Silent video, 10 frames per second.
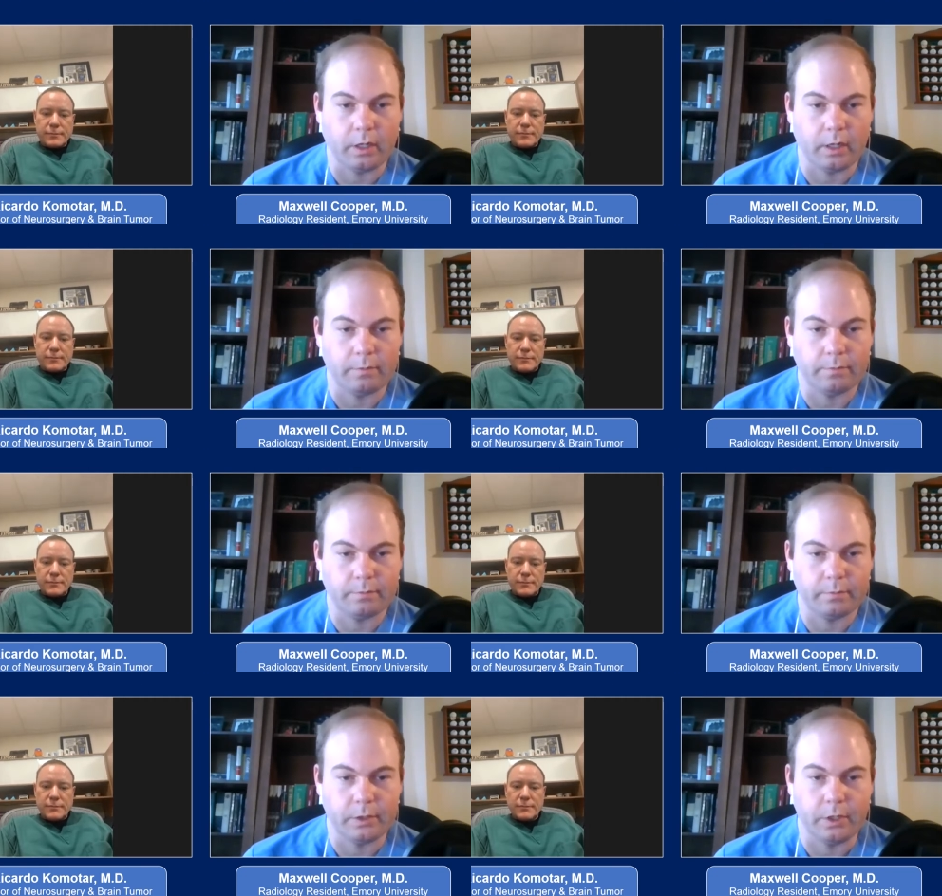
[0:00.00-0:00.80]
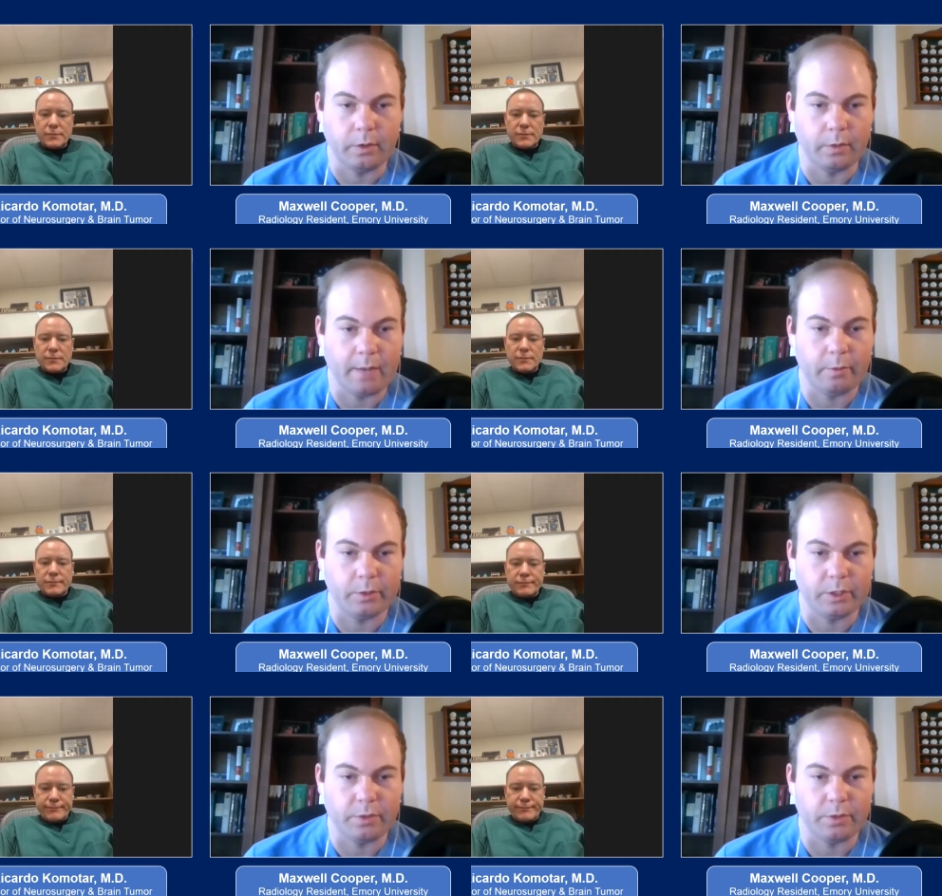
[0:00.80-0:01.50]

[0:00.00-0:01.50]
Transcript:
Speaker 1: uh, you know, collaborated with the